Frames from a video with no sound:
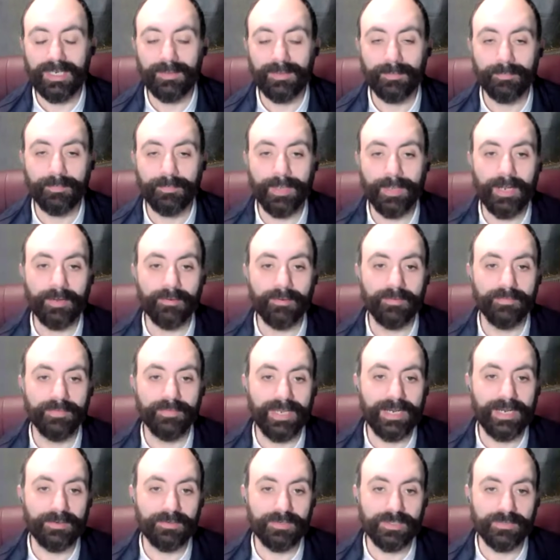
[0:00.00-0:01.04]
the bar of
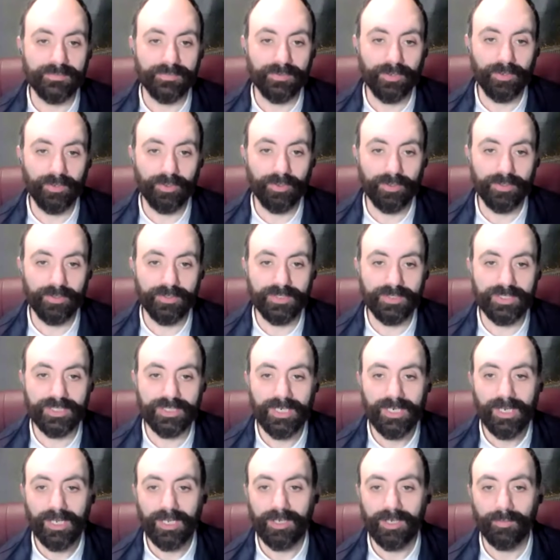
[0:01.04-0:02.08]
the House of Lords,
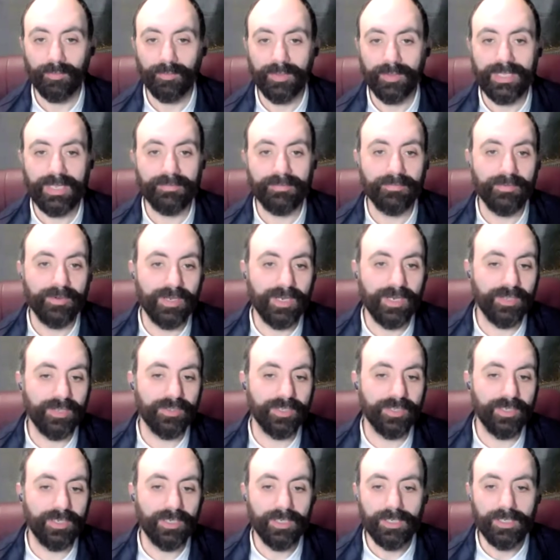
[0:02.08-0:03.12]
along with every
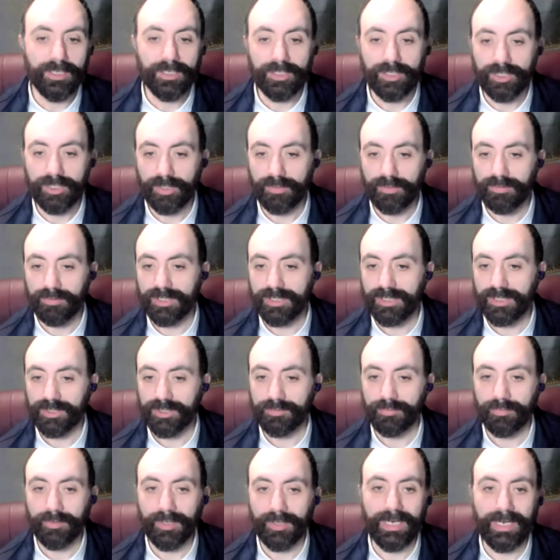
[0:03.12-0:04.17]
other
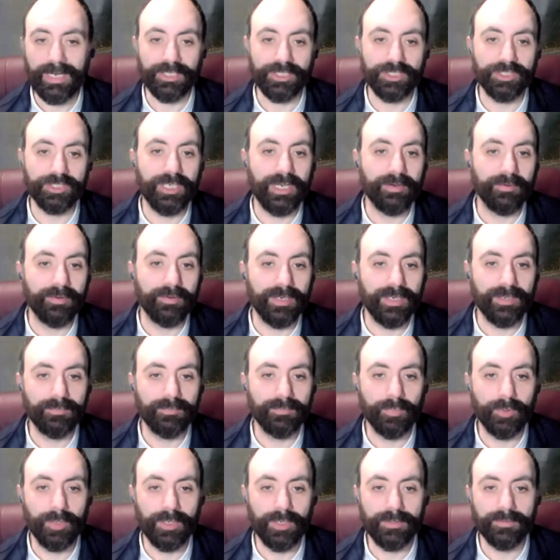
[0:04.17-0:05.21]
useless reactionary
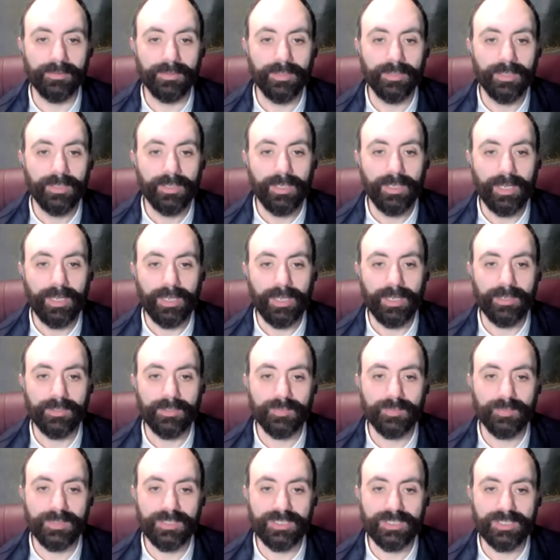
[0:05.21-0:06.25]
in Britain,
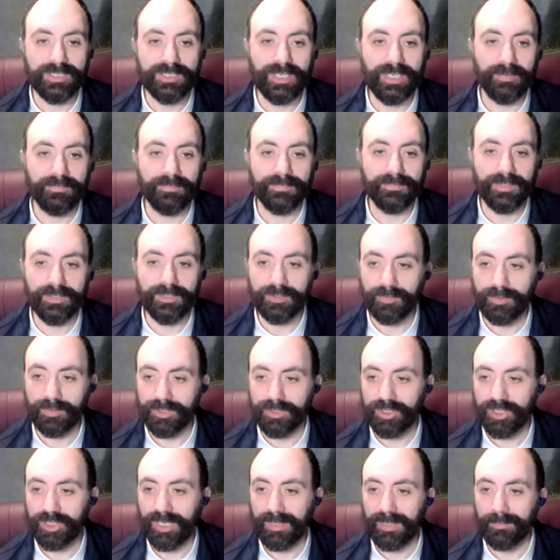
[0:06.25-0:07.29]
to be stuffed into
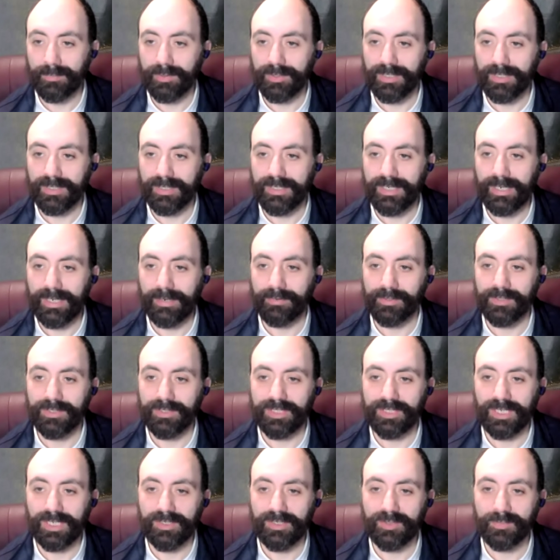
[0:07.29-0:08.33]
a chamber that now
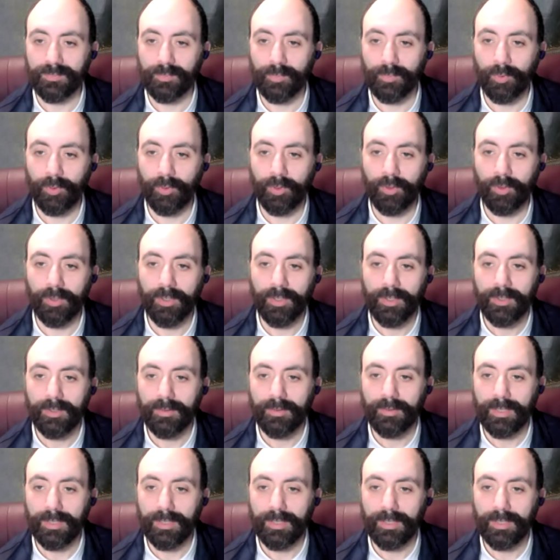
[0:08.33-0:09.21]
contains more